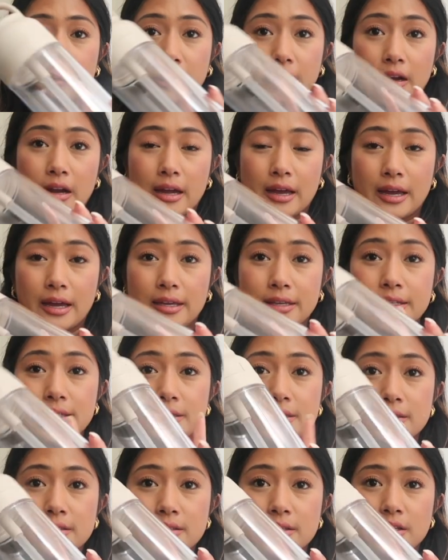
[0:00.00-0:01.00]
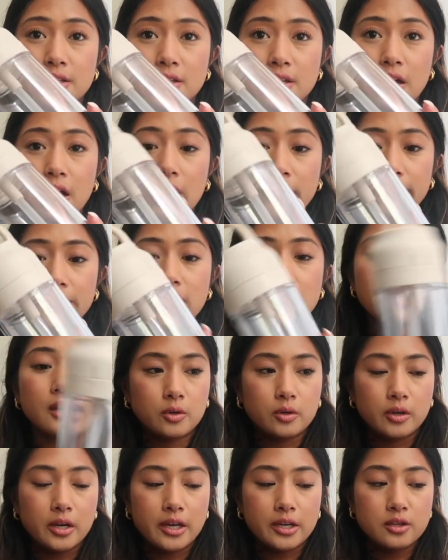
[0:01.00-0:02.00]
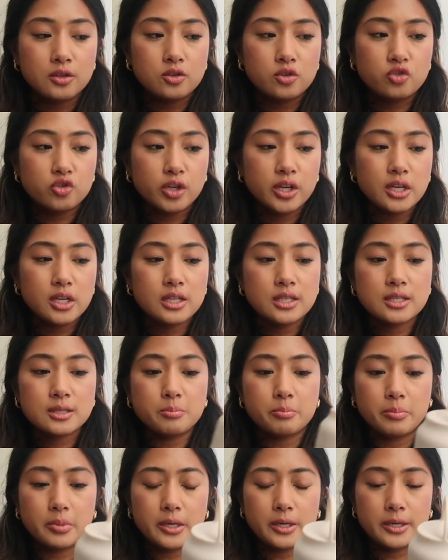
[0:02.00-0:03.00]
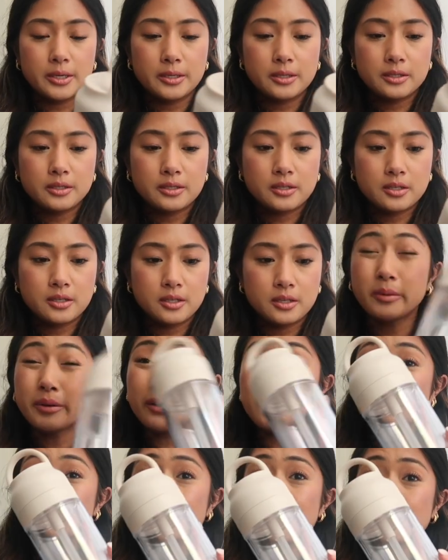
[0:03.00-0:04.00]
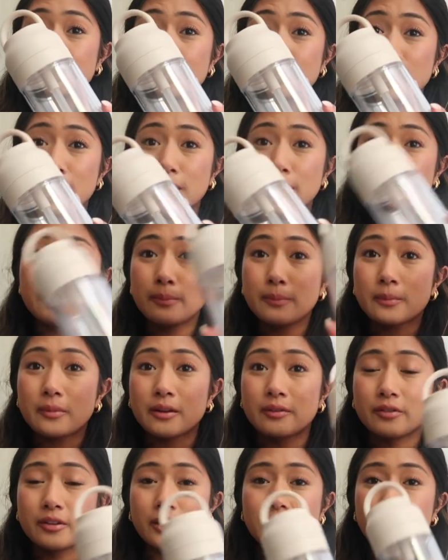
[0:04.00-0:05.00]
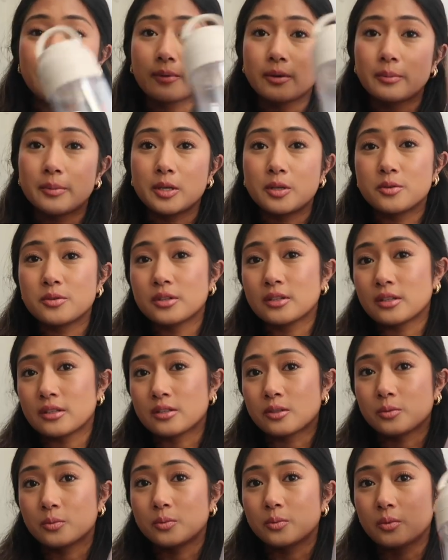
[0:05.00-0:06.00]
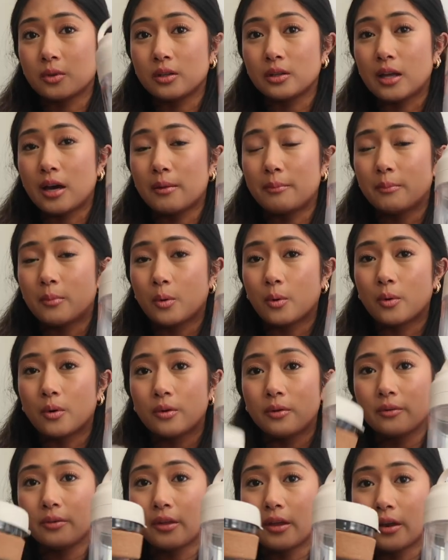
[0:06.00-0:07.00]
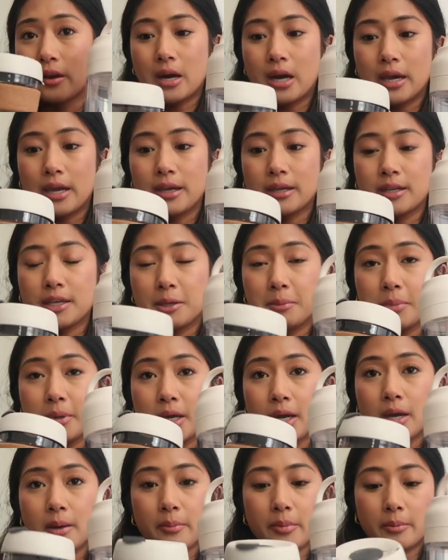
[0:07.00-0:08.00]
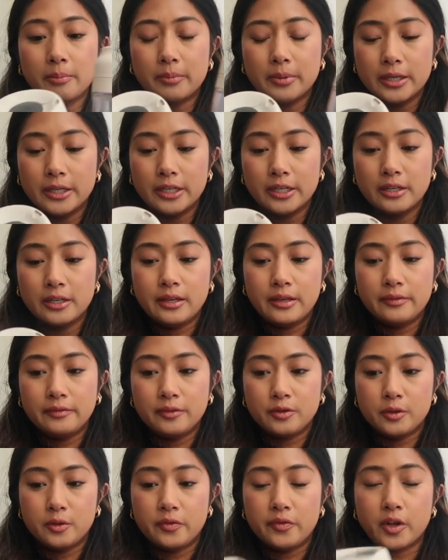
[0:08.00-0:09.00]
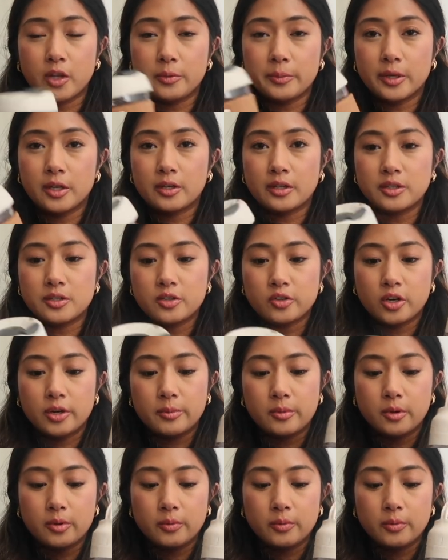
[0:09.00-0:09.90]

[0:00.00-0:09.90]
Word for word: for iced coffee or iced drinks, but probably in the summertime, I feel like I'm gonna be using this a lot more than my Keep Cup, but if you follow me on Instagram